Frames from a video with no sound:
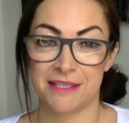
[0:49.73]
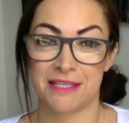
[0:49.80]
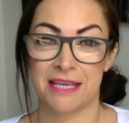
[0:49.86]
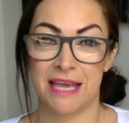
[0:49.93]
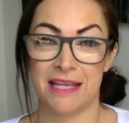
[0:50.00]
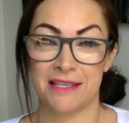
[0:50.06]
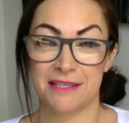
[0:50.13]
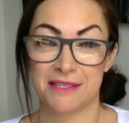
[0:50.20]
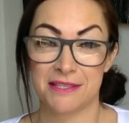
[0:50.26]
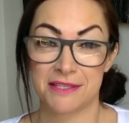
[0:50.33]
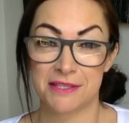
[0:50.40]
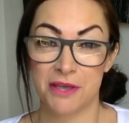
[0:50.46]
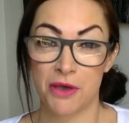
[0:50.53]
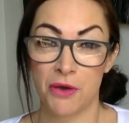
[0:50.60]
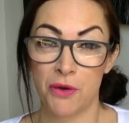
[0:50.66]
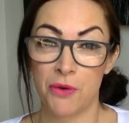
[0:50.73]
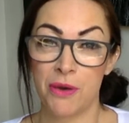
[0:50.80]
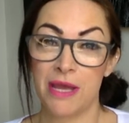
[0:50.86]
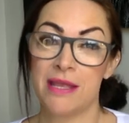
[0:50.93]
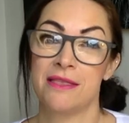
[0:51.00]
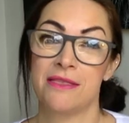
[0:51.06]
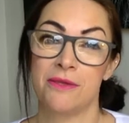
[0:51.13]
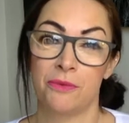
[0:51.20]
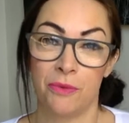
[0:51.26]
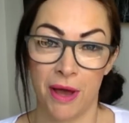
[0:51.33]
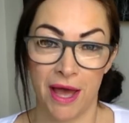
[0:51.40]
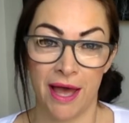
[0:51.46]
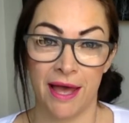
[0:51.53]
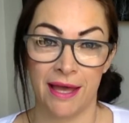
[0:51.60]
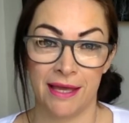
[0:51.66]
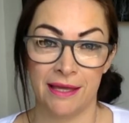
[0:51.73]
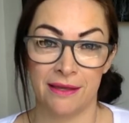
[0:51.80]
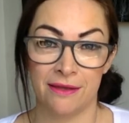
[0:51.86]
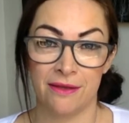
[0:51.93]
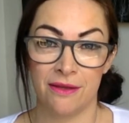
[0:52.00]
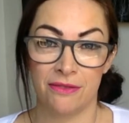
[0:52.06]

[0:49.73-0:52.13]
get so in the way